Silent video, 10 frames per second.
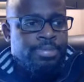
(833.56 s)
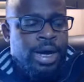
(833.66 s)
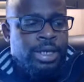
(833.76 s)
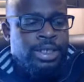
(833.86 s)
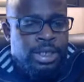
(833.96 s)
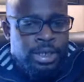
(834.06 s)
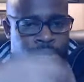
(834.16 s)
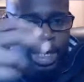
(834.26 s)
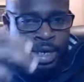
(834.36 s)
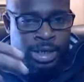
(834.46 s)
positing
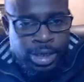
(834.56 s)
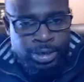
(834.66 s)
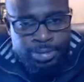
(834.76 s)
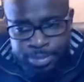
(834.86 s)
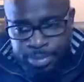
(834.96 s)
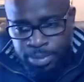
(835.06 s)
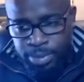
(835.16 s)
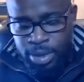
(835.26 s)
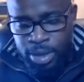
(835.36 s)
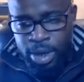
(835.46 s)
this idea
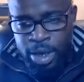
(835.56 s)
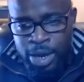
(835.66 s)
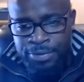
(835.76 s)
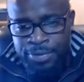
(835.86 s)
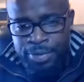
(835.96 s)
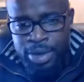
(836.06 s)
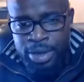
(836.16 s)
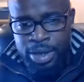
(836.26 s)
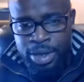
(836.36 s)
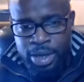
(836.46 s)
of
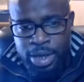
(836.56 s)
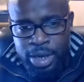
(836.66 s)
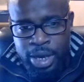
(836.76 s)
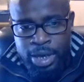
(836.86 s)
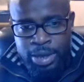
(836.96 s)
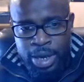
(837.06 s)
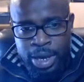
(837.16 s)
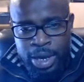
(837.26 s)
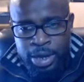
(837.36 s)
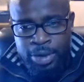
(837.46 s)
an
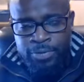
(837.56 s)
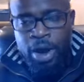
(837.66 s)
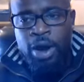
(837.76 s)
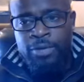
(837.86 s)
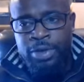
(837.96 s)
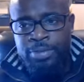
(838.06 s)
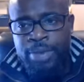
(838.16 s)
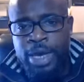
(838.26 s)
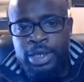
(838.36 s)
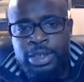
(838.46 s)
evolved
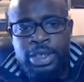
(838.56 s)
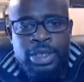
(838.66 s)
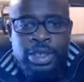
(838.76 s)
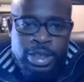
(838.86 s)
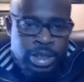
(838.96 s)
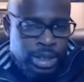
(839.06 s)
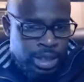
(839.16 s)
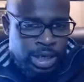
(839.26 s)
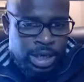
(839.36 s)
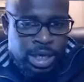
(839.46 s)
humanity
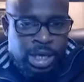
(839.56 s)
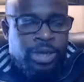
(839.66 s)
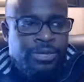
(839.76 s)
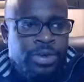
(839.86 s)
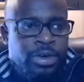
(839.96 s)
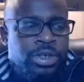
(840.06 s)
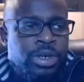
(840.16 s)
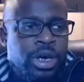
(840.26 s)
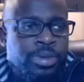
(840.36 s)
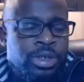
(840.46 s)
in the
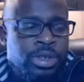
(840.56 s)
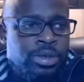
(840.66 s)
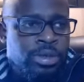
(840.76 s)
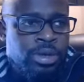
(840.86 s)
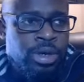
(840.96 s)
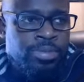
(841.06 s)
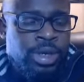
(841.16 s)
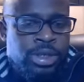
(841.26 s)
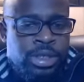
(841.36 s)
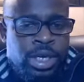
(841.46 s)
future able to do
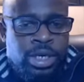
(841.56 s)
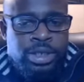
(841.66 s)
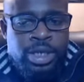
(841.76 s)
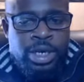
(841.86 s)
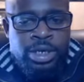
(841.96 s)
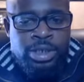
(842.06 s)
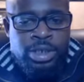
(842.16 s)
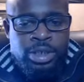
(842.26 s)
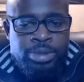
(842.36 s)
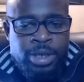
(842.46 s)
immense things and
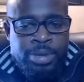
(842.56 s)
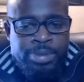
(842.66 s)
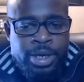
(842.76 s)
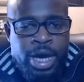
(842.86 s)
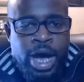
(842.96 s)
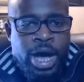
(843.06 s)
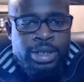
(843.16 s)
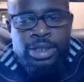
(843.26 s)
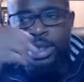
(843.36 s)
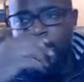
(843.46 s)
essentially becoming
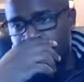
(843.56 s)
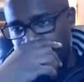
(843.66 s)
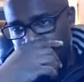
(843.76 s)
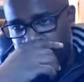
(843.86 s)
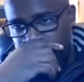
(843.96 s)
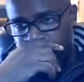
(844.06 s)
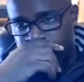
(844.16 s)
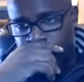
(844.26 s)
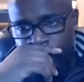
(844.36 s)
gods. Mm-hmm. So